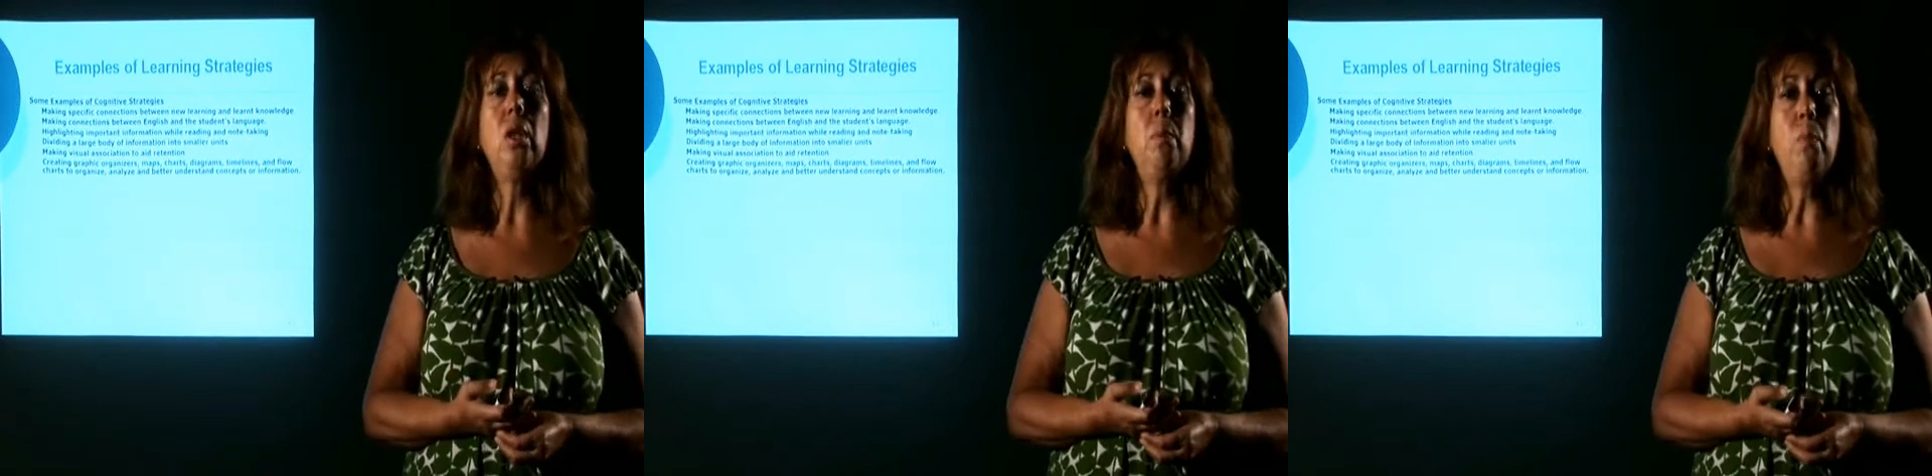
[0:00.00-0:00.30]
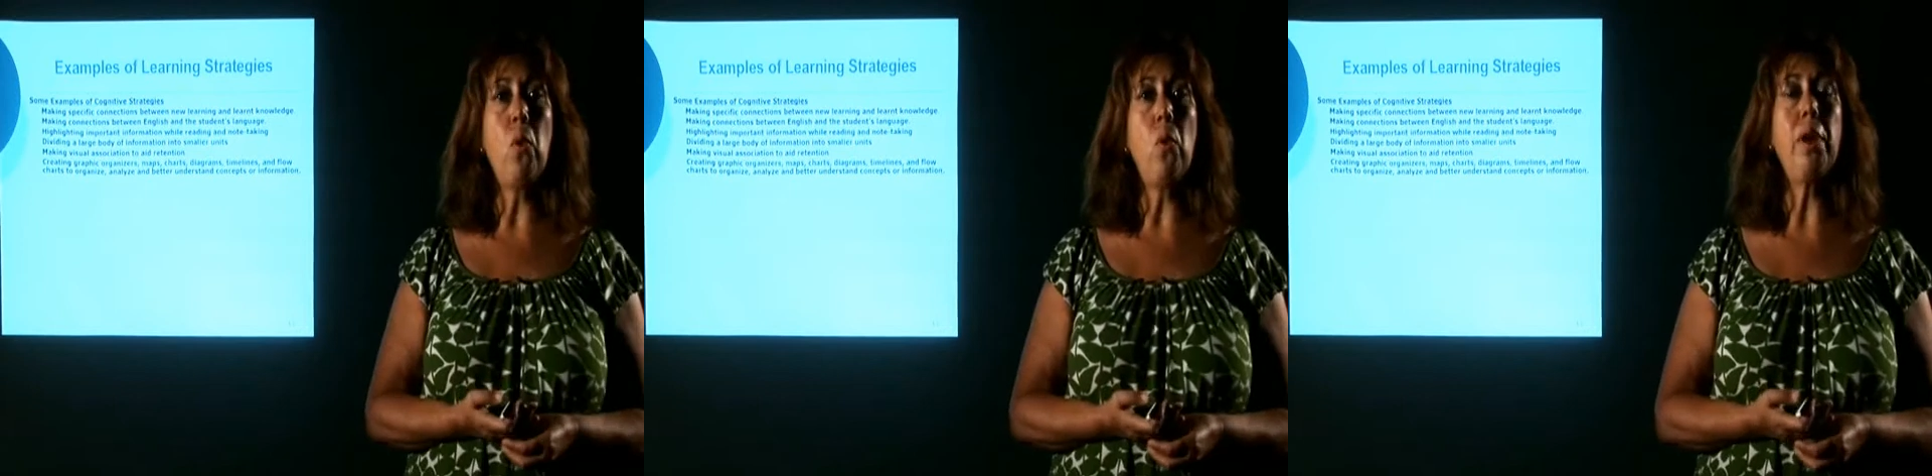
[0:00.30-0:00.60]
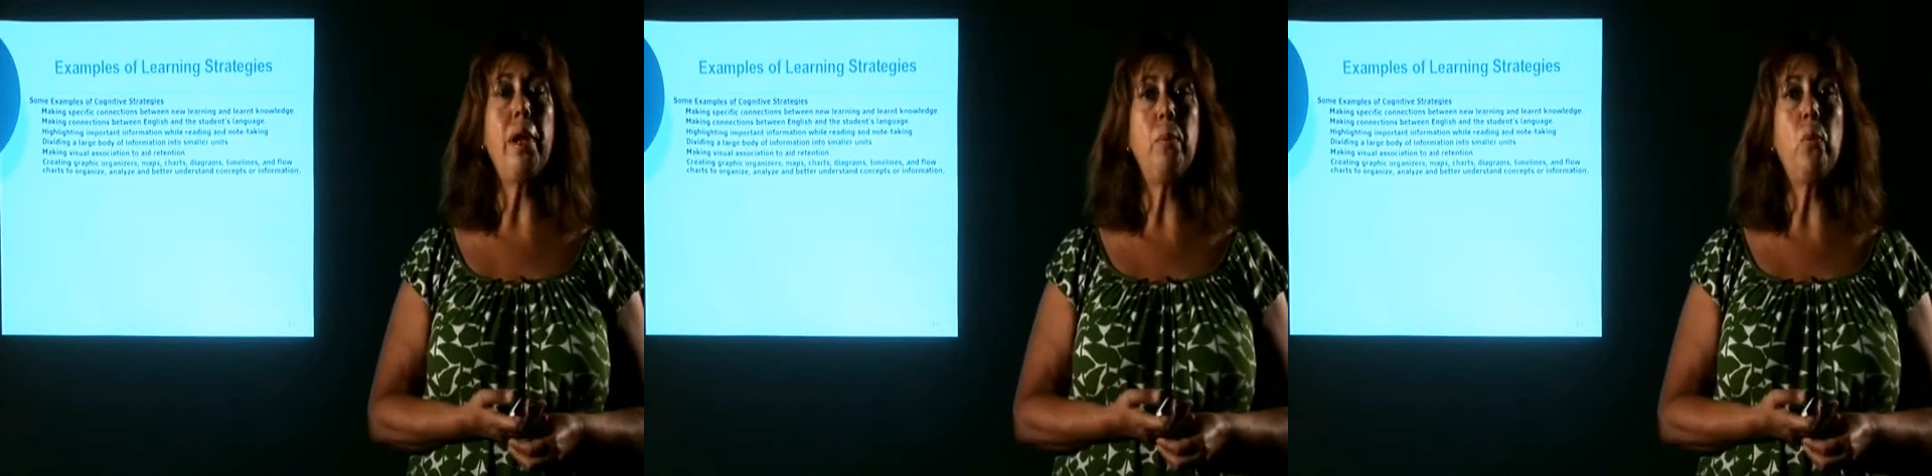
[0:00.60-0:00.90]

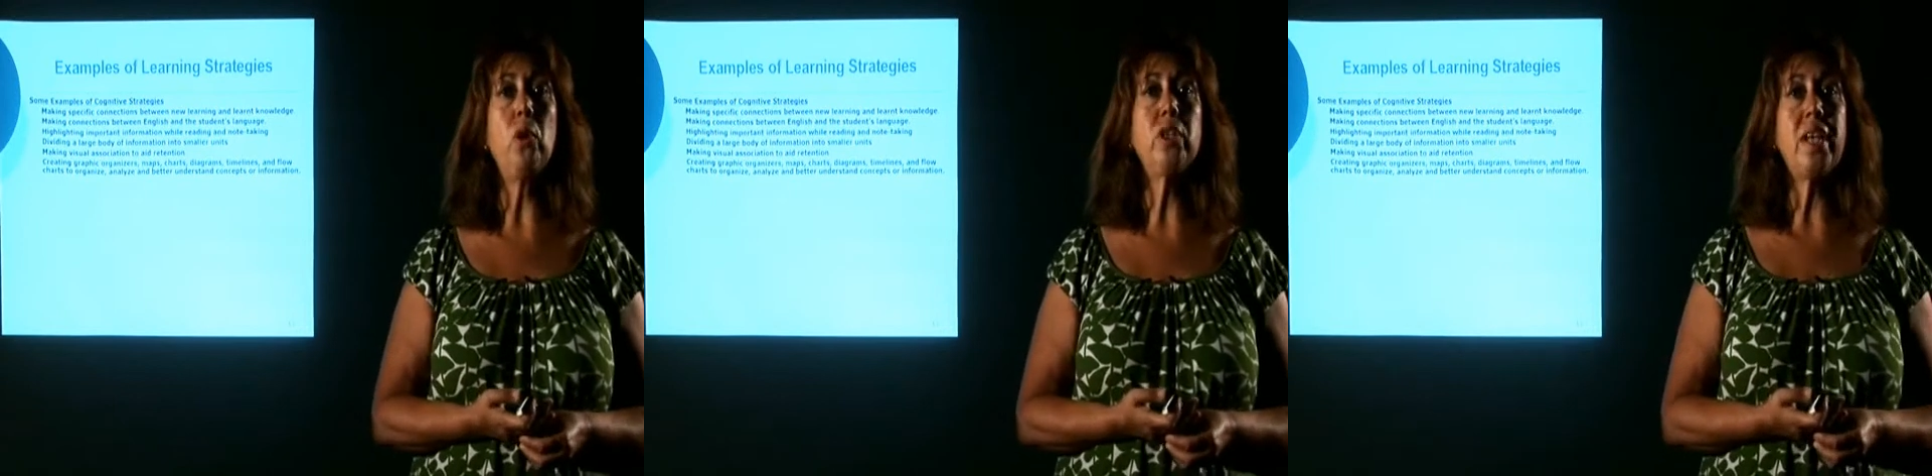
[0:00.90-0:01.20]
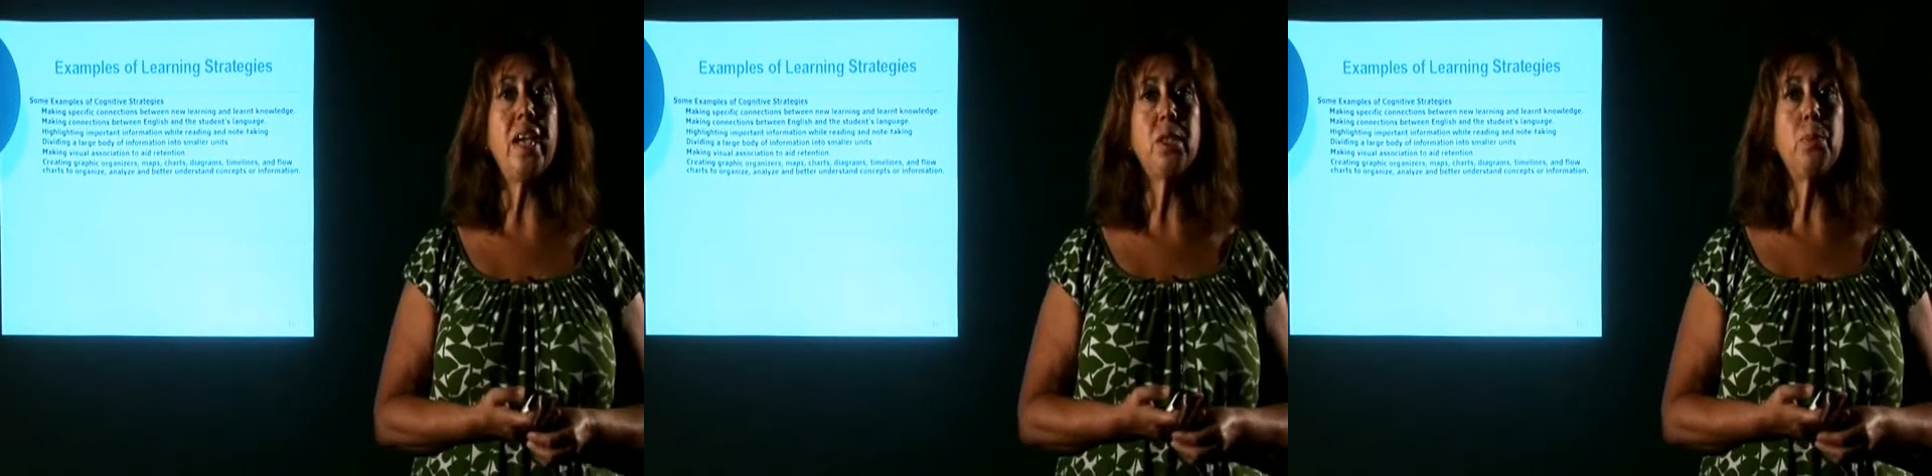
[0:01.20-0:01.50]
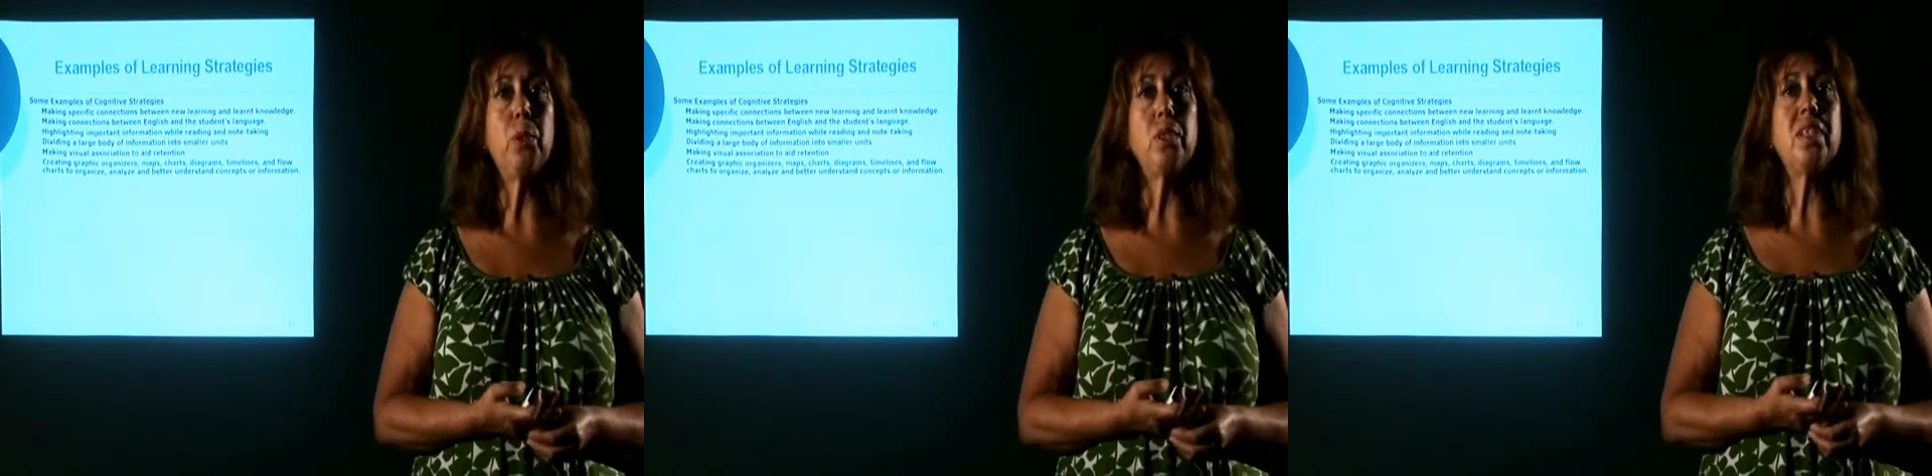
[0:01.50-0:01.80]
more and more
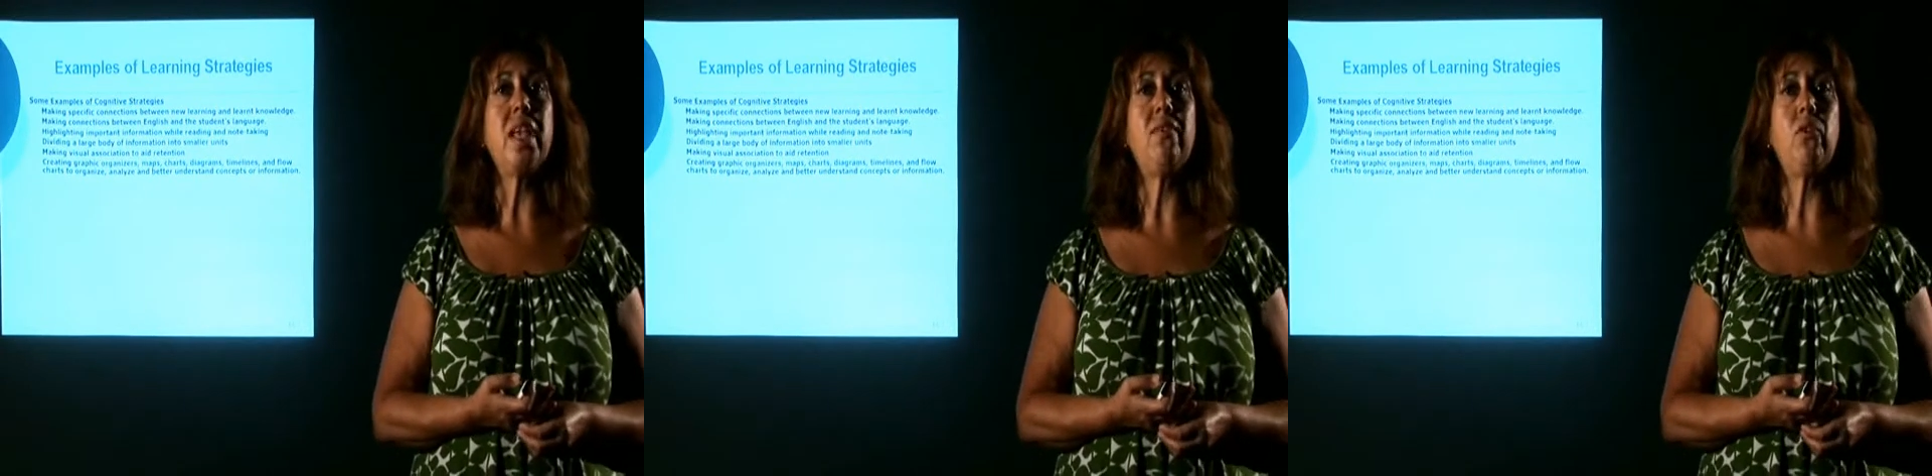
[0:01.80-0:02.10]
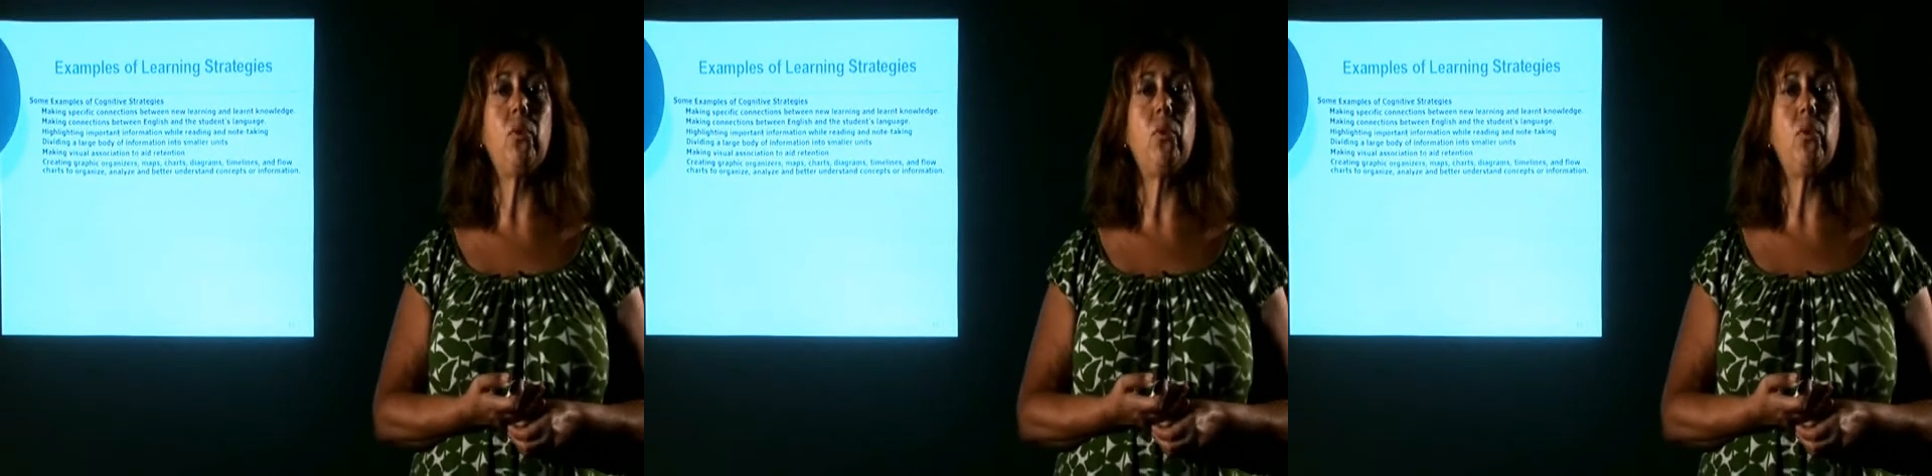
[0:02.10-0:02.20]
textbooks have